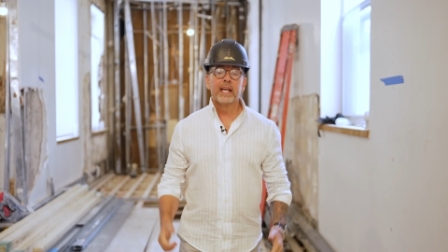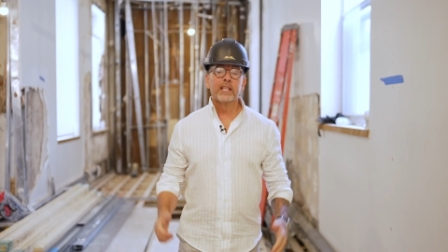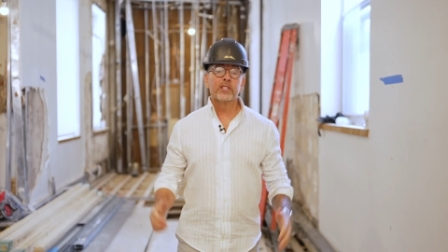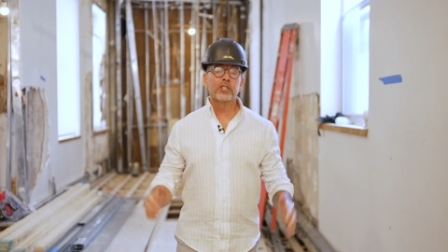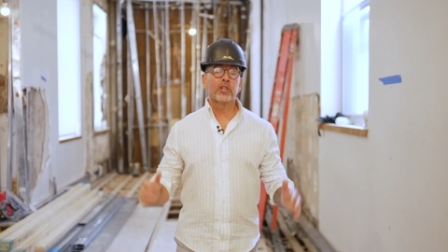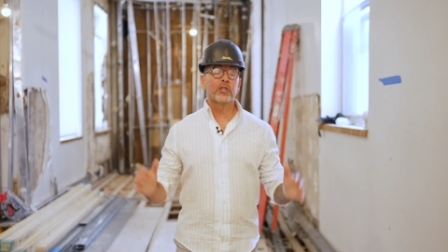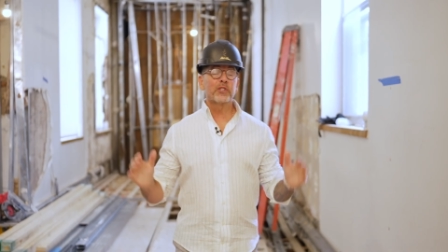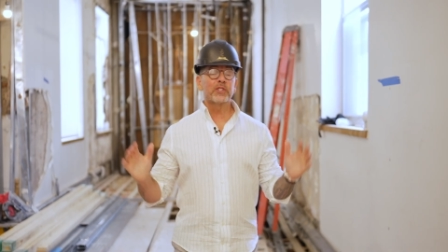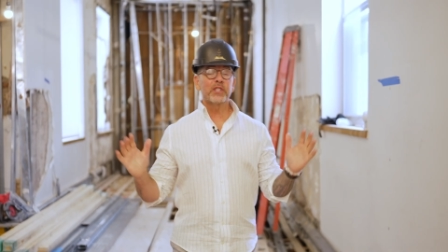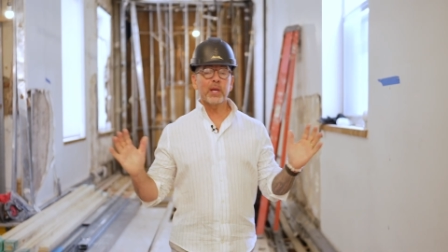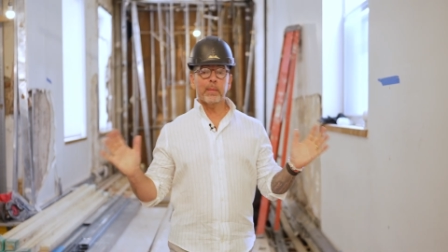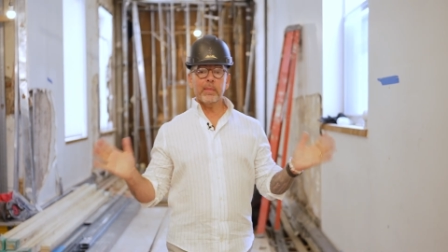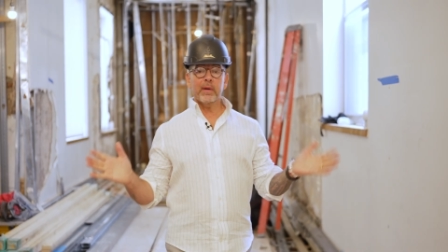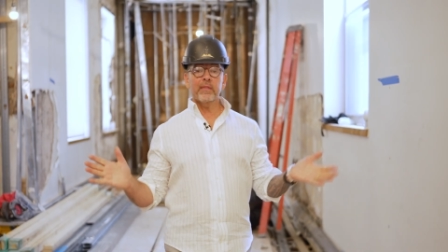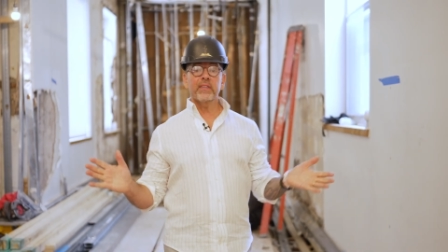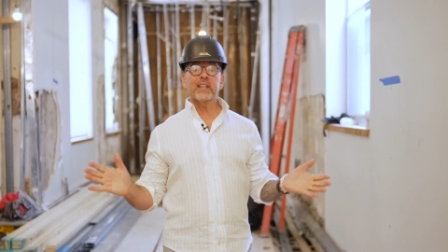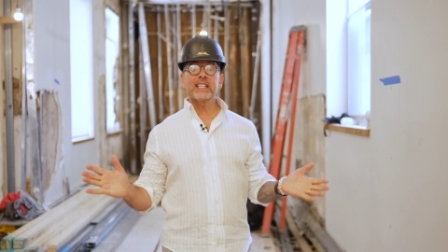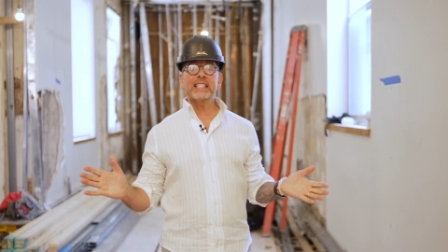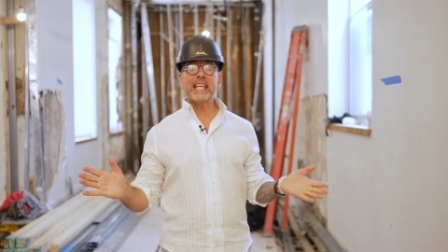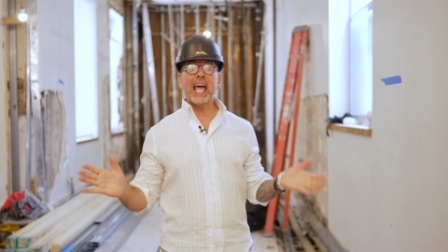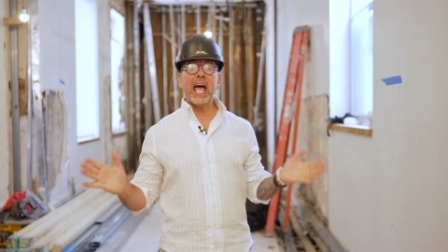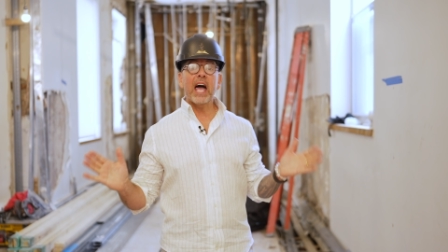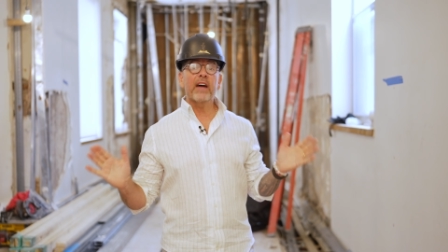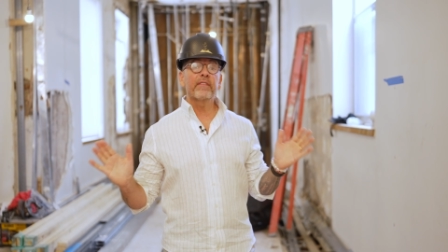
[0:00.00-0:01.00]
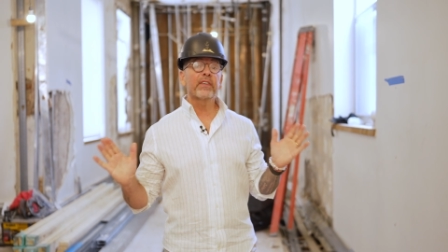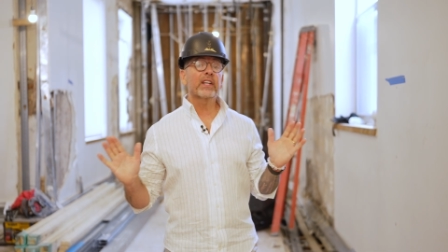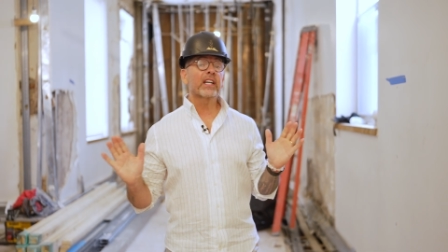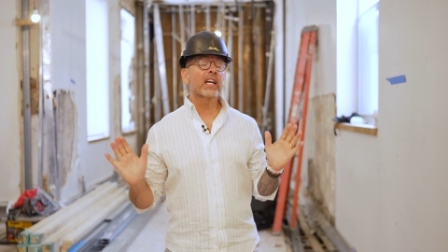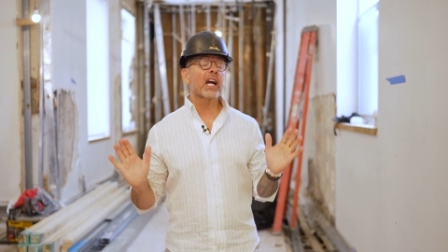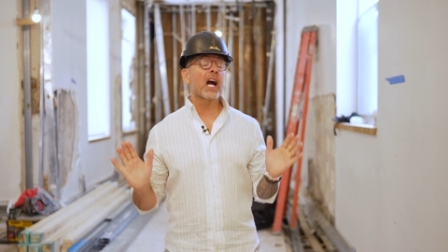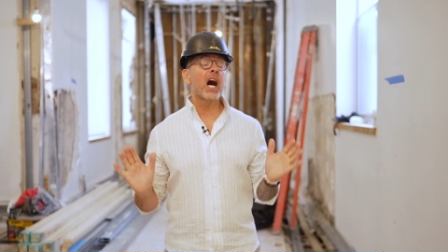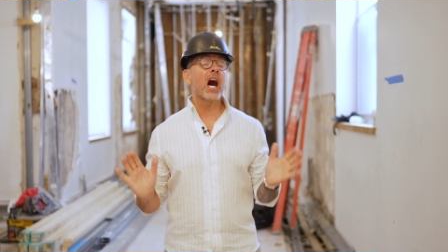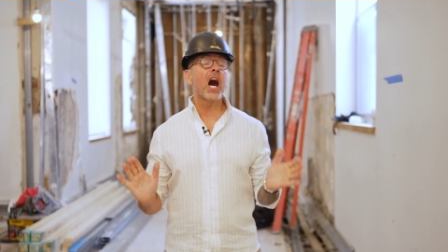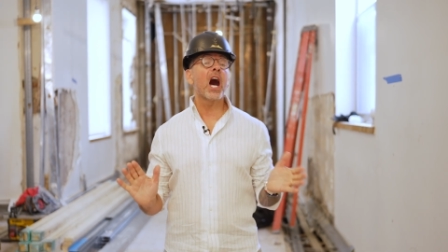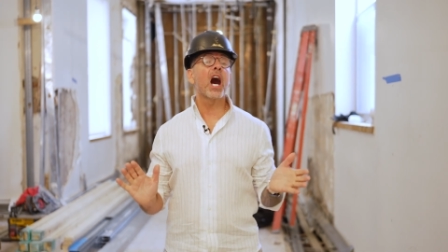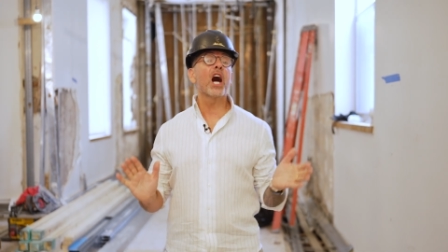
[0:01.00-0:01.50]
So some of us have
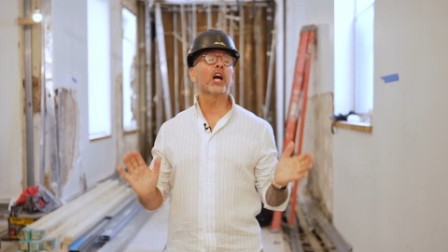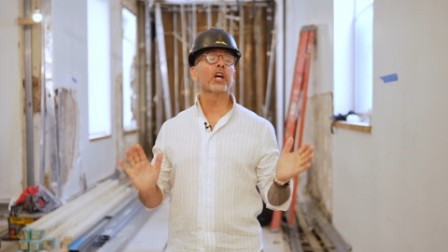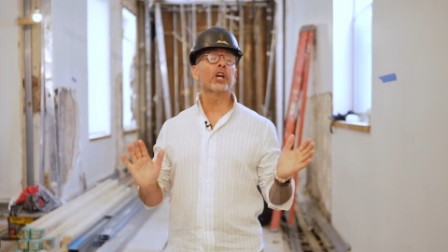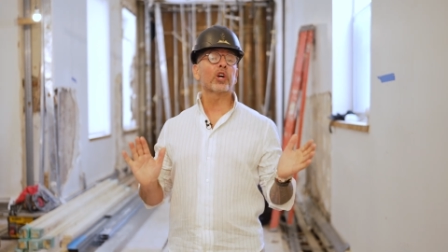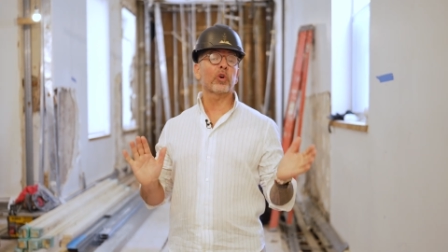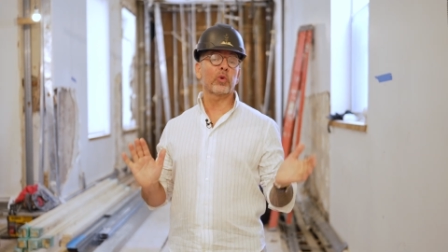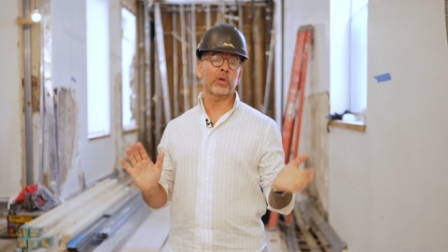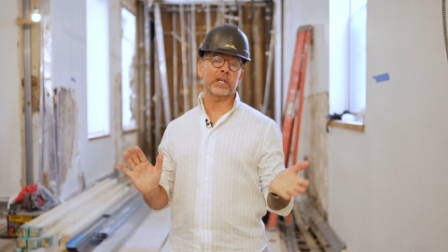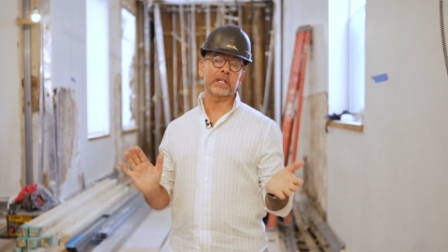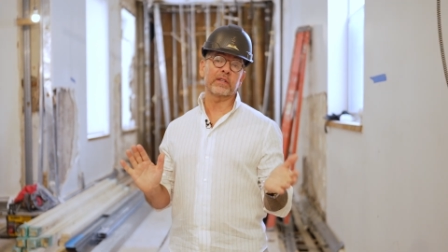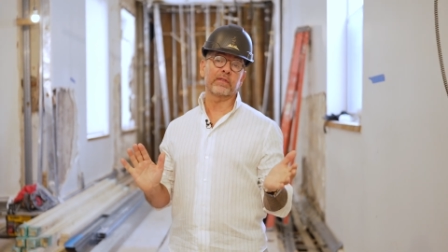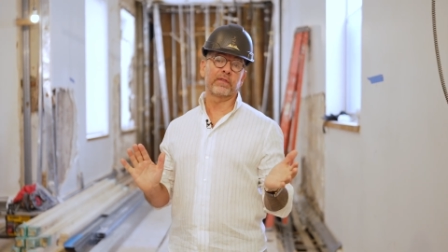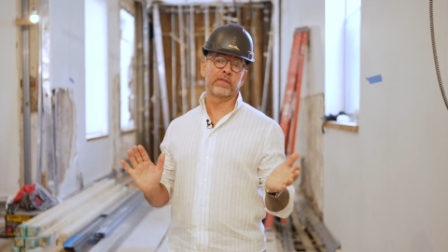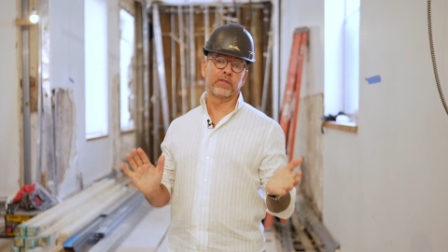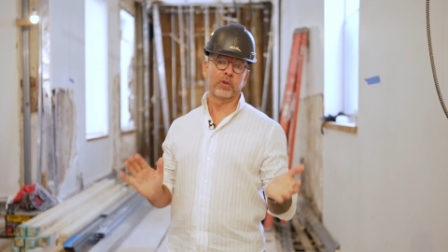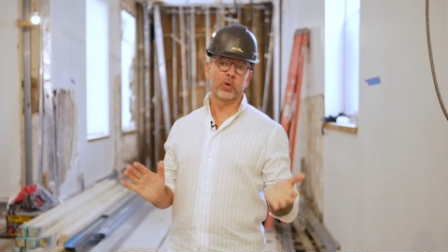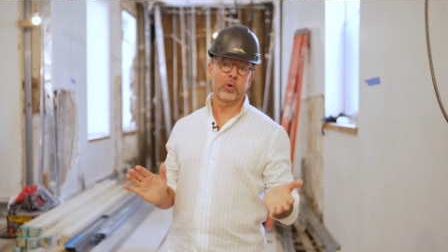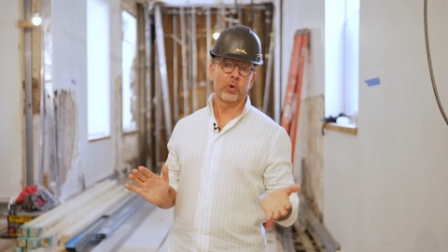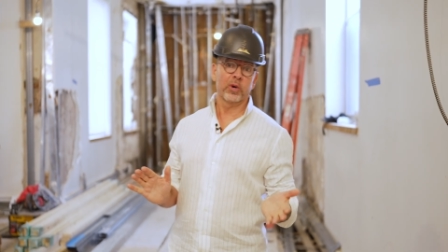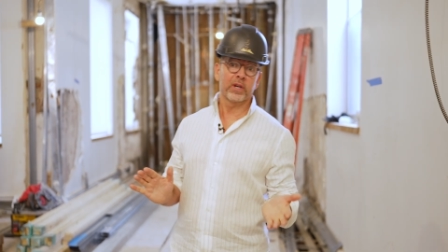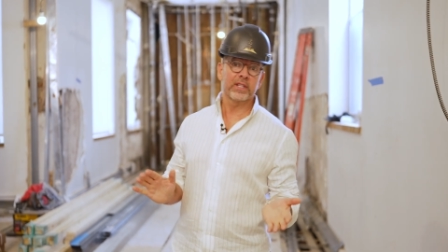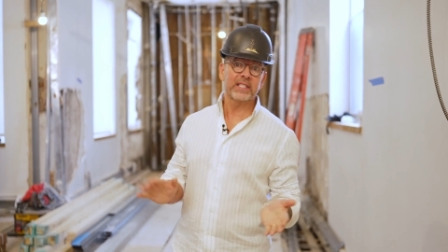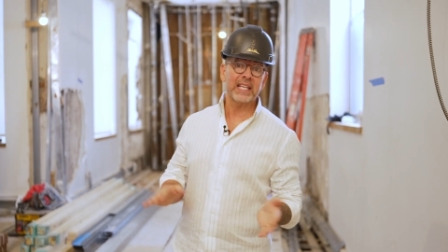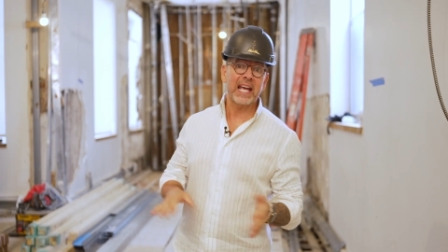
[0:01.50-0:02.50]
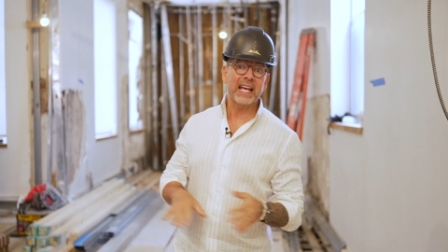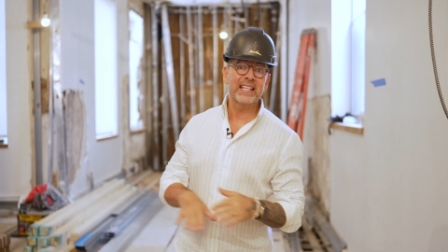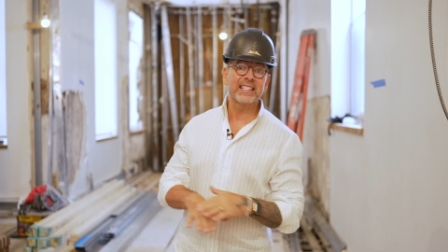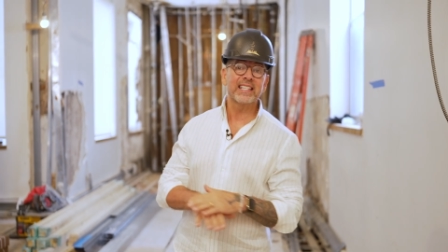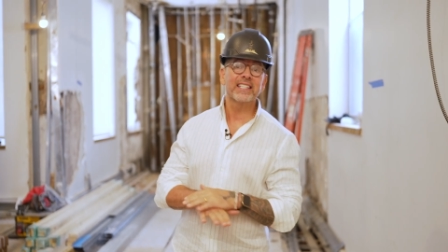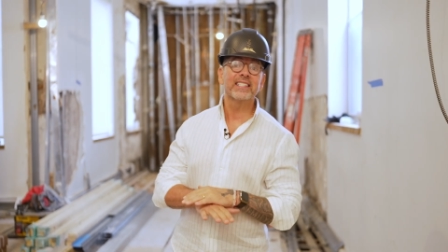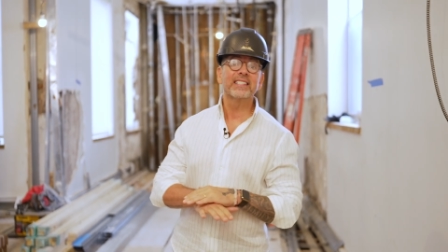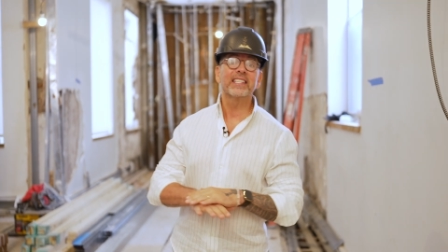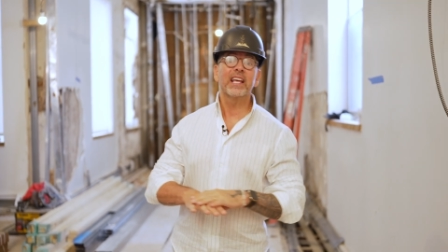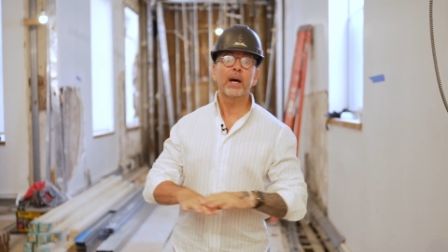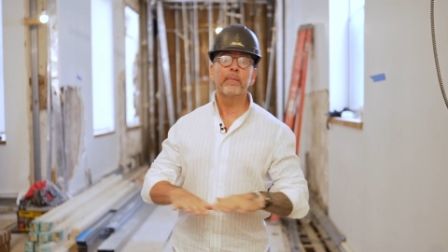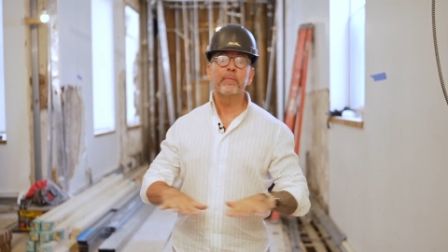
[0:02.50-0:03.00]
concrete floors as a
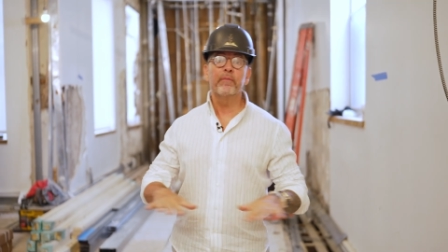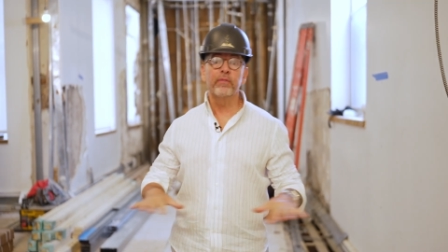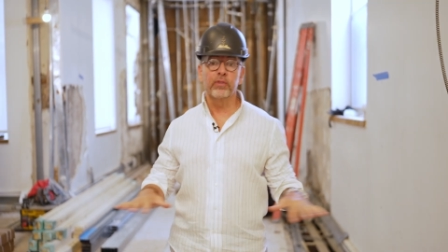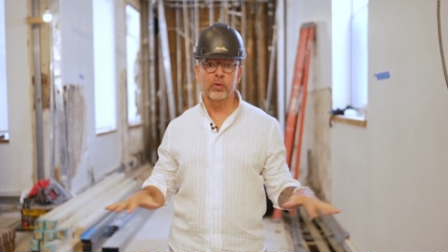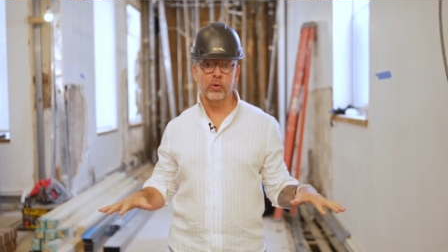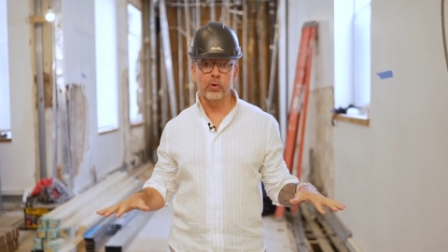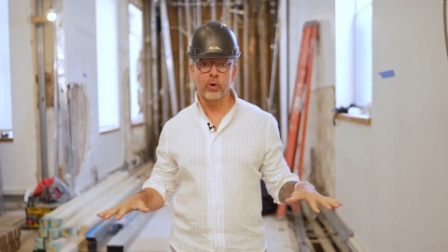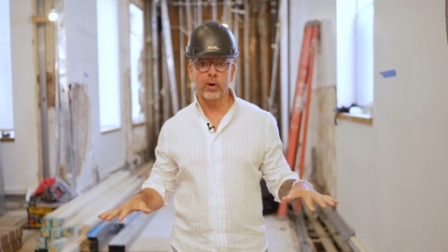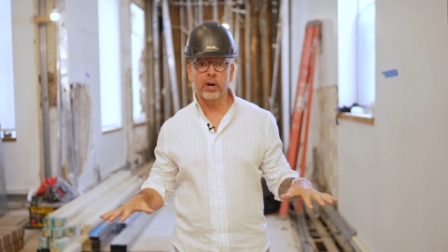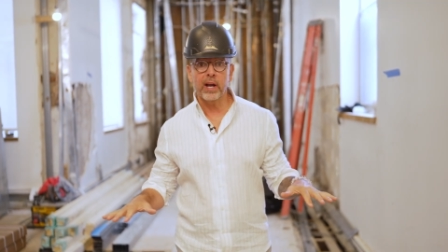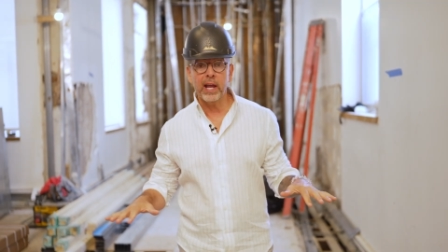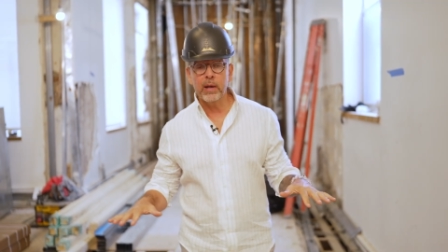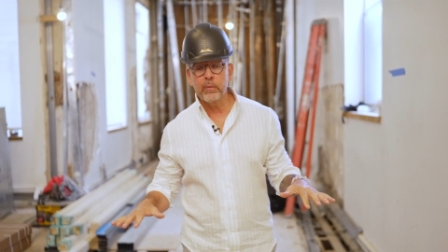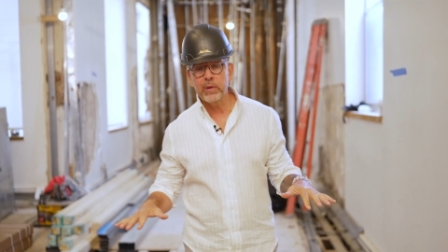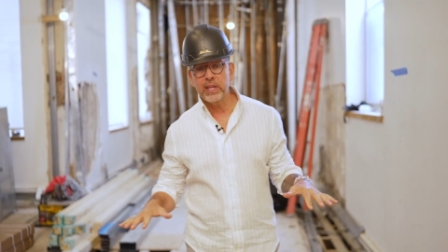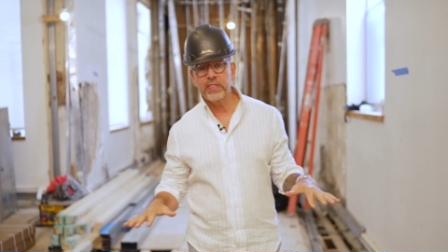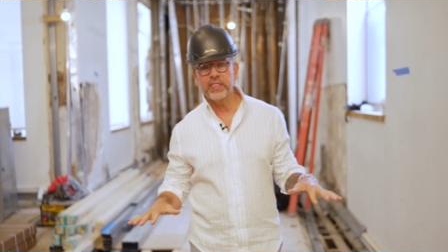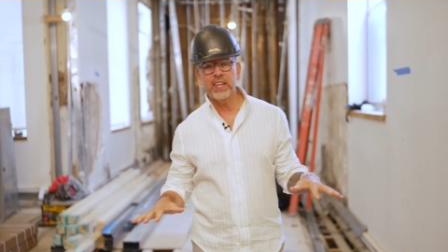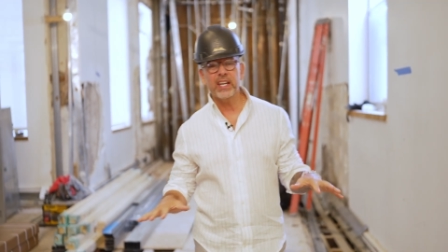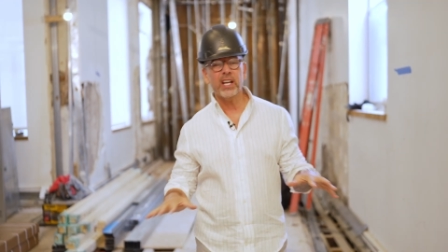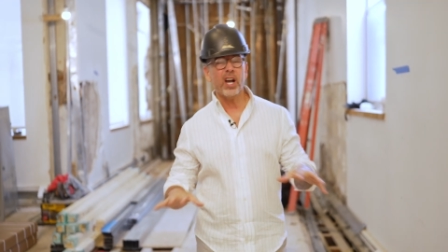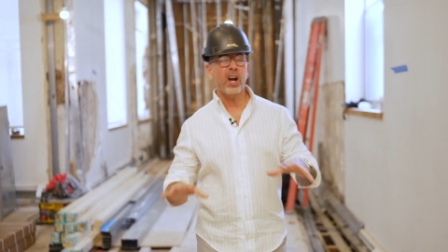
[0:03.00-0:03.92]
subfloor and we think,